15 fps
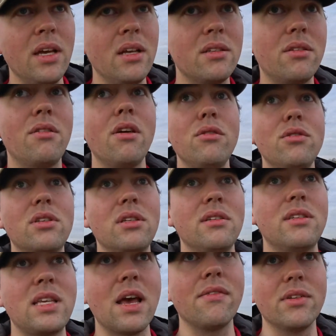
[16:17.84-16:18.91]
So those
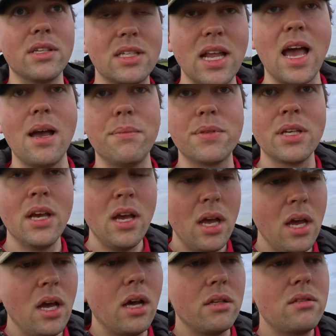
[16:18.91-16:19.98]
7 steps,
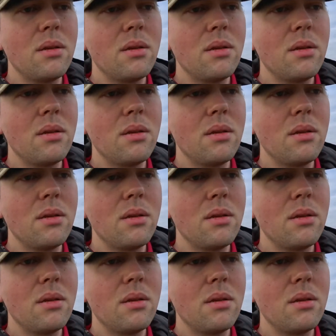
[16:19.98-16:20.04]
and